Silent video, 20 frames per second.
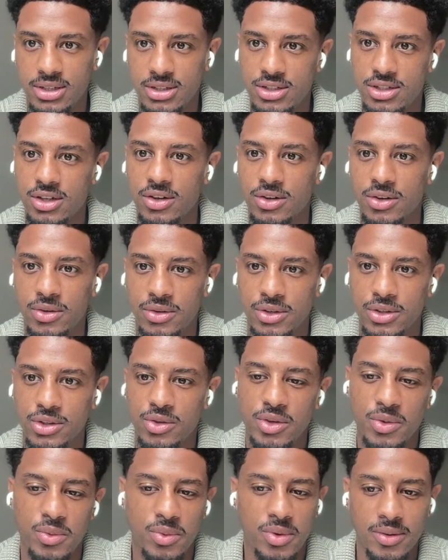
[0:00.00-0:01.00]
So there's
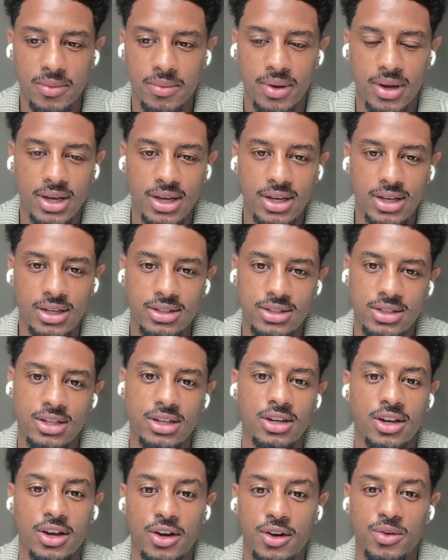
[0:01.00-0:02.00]
only one way
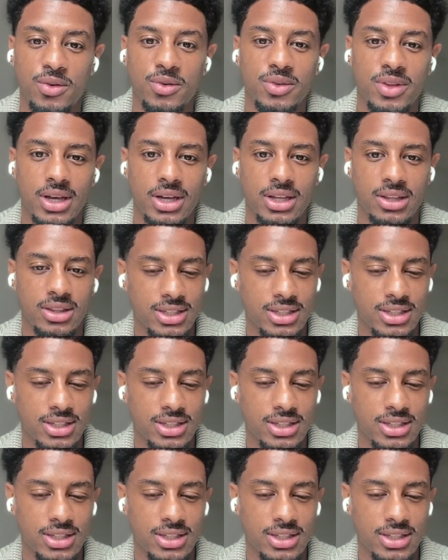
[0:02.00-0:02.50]
to know that